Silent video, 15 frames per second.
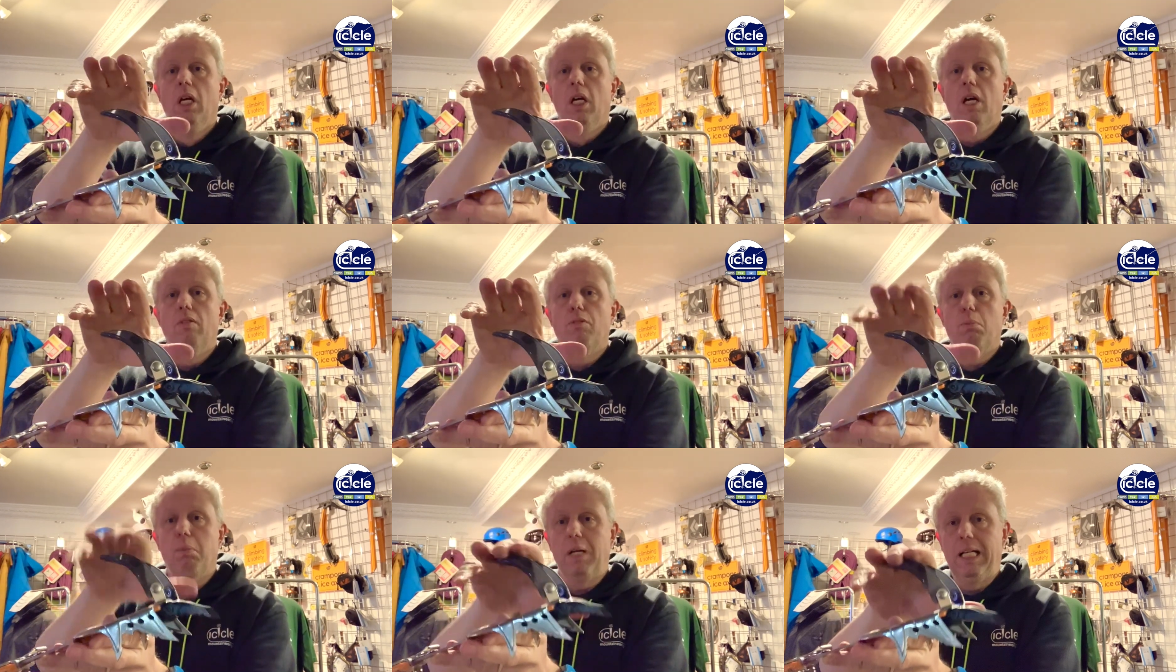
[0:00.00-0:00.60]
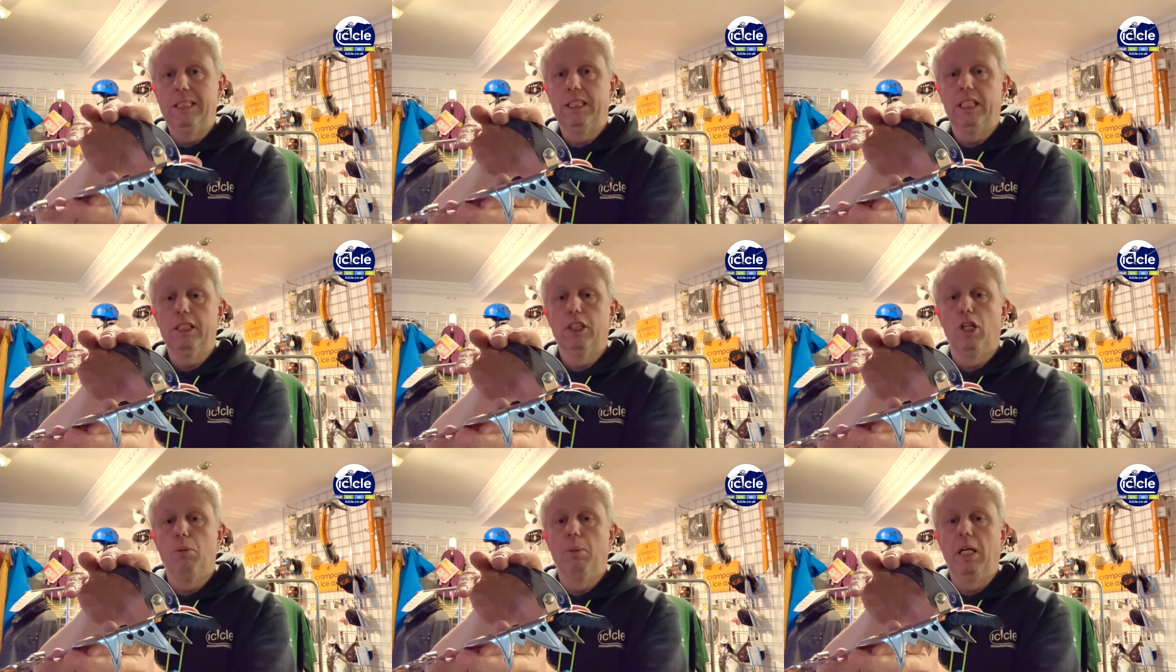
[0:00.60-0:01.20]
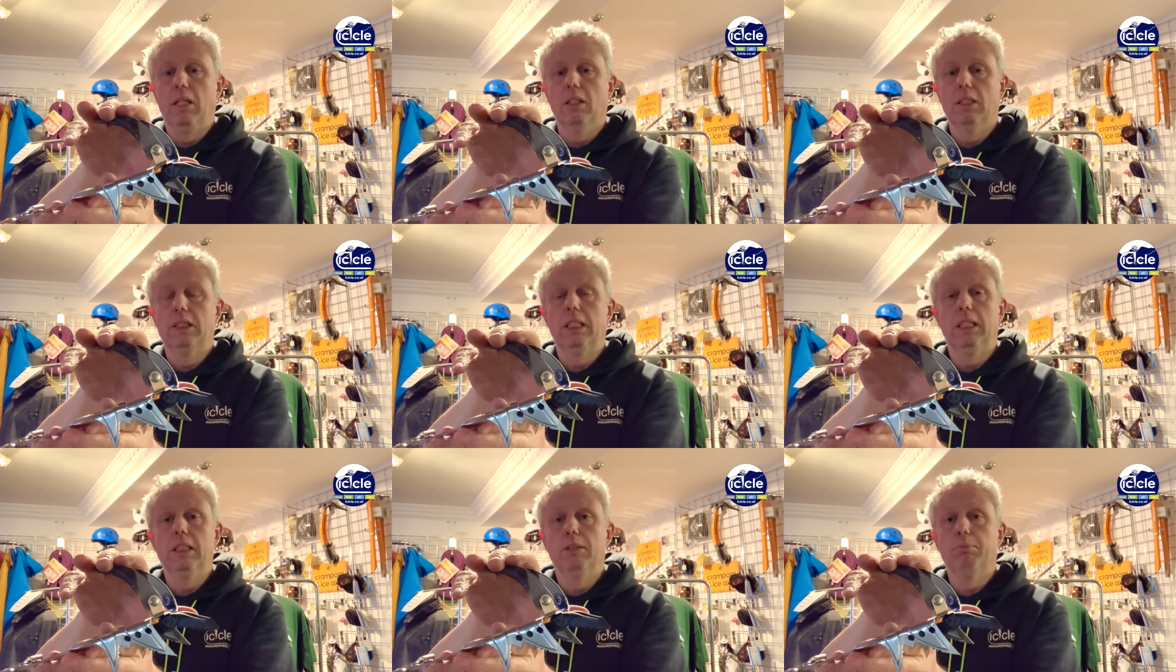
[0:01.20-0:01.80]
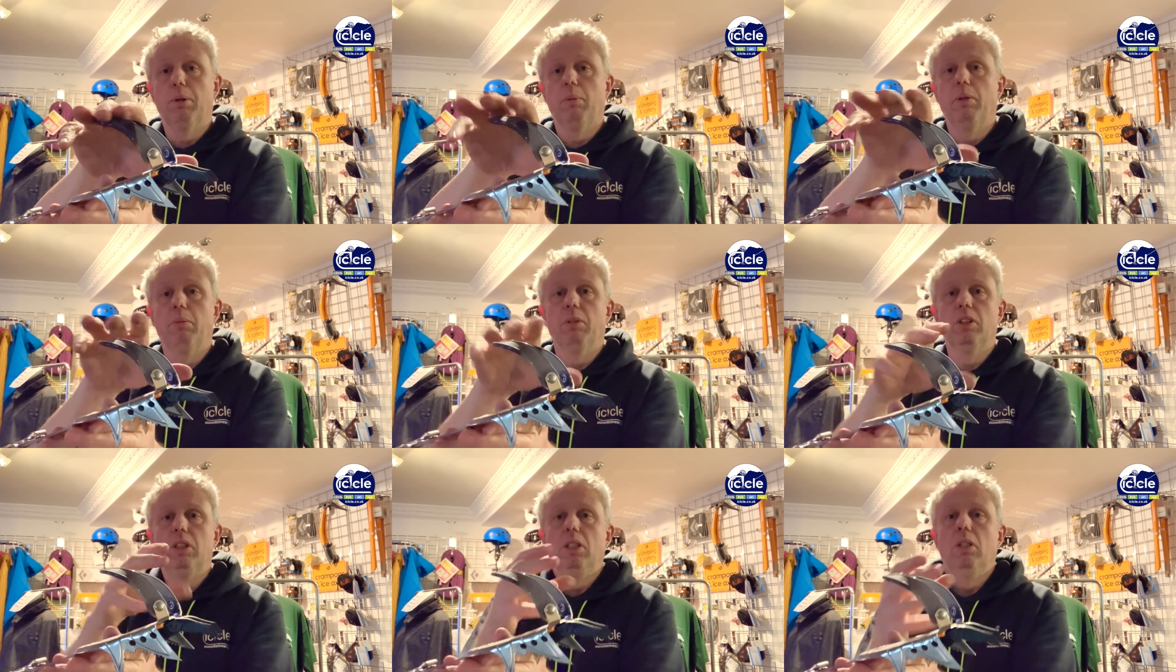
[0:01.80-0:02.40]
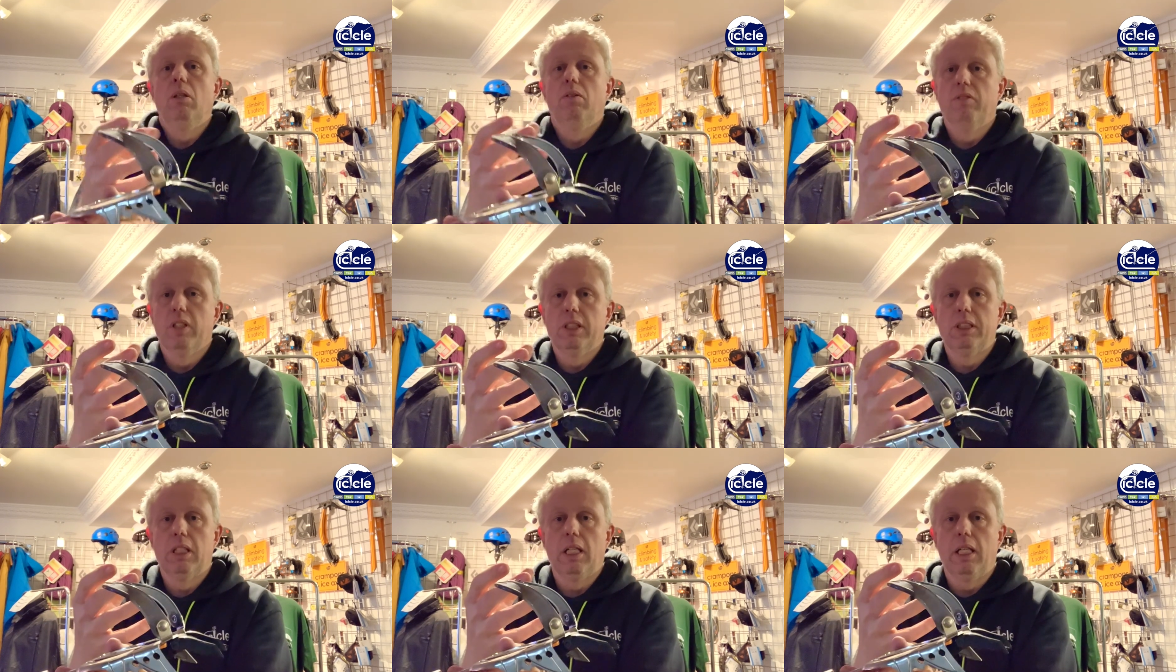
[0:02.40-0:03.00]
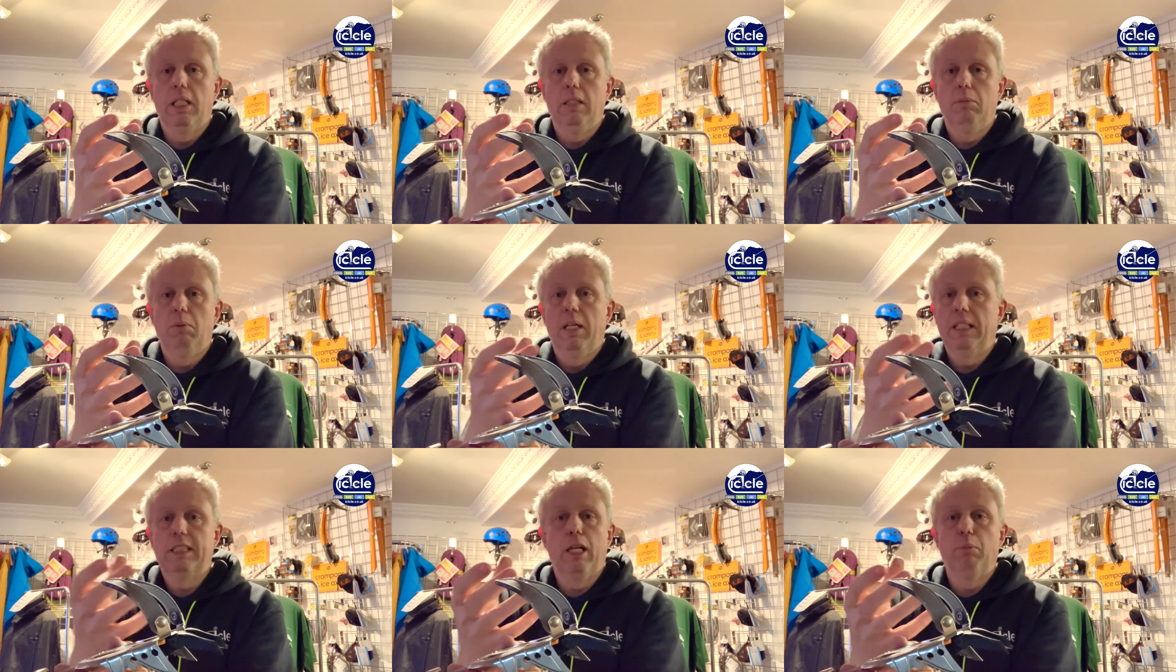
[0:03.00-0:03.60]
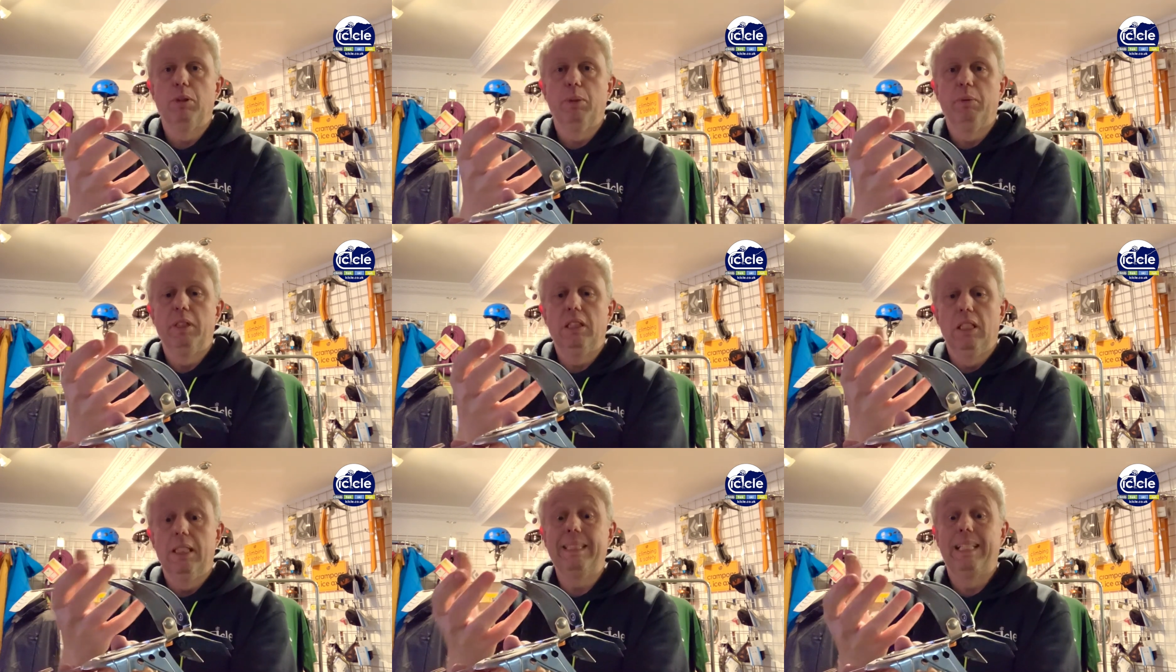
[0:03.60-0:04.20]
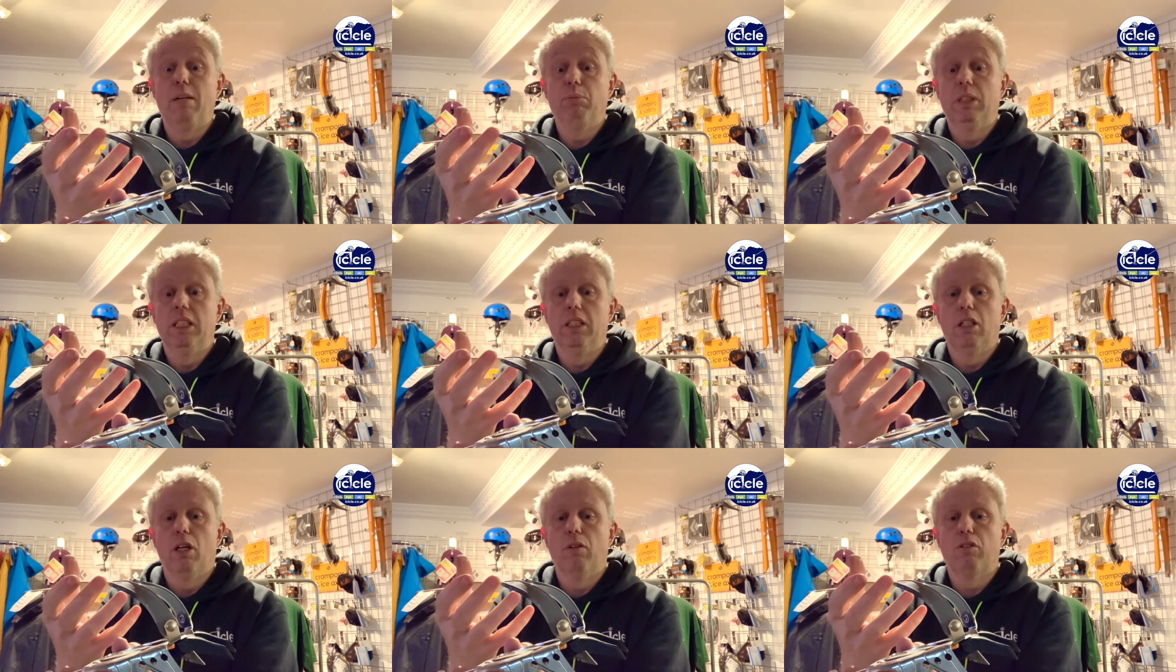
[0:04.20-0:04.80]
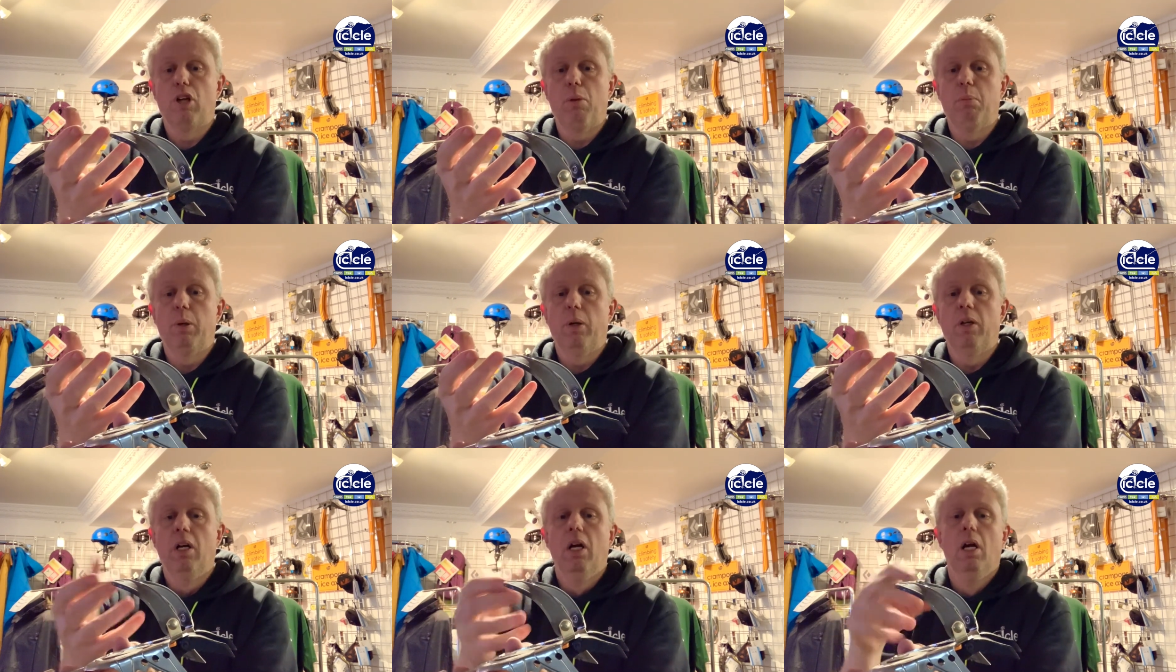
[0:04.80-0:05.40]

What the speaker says: of a plastic toe bell that is probably the most universally accepted kind of crampon